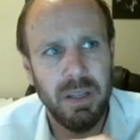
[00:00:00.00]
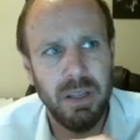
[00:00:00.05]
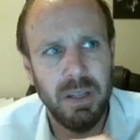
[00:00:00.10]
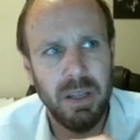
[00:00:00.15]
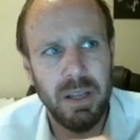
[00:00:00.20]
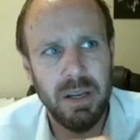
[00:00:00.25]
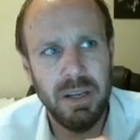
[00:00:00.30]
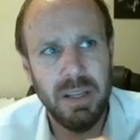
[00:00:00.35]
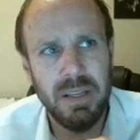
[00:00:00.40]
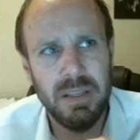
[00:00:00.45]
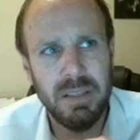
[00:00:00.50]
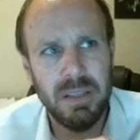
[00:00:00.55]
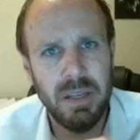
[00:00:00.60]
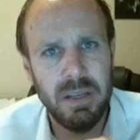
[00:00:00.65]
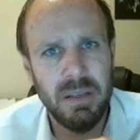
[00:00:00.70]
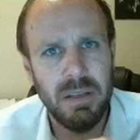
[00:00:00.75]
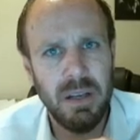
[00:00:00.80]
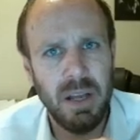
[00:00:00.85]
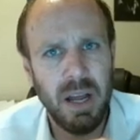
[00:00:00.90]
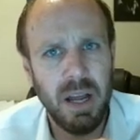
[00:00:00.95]
And he
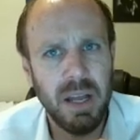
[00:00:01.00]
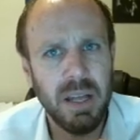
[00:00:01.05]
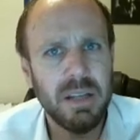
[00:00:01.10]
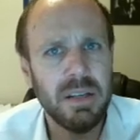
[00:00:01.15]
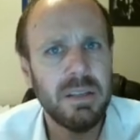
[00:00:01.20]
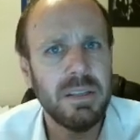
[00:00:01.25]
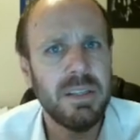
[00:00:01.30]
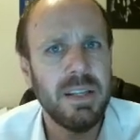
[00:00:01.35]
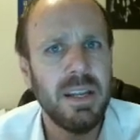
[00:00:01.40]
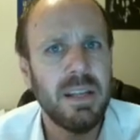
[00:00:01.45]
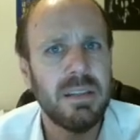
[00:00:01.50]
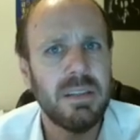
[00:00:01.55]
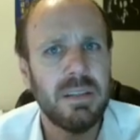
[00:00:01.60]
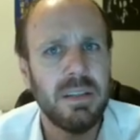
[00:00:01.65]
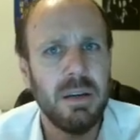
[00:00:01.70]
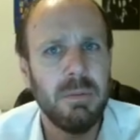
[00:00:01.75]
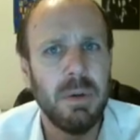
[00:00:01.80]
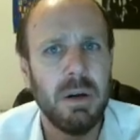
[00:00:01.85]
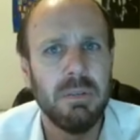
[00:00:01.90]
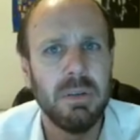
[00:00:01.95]
said, I understand
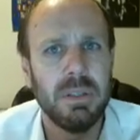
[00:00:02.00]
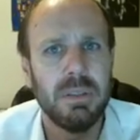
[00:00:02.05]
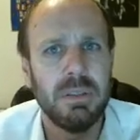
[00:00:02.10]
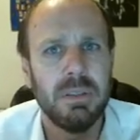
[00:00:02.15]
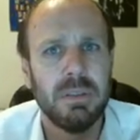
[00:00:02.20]
some of it.